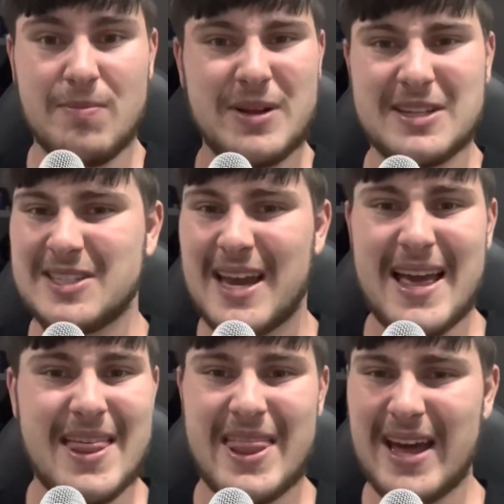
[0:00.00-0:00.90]
but
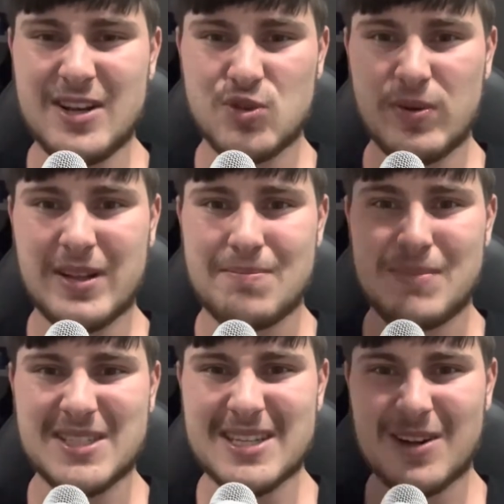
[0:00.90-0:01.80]
that is really
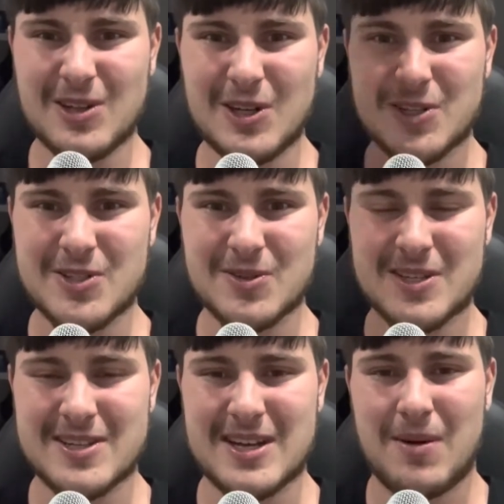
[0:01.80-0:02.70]
missing on a lot of songs
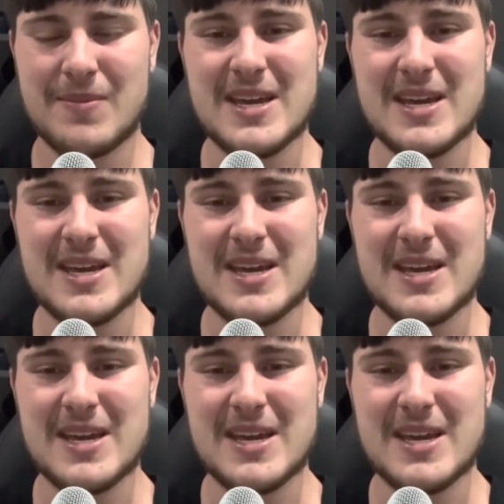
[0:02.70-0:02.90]
in this album.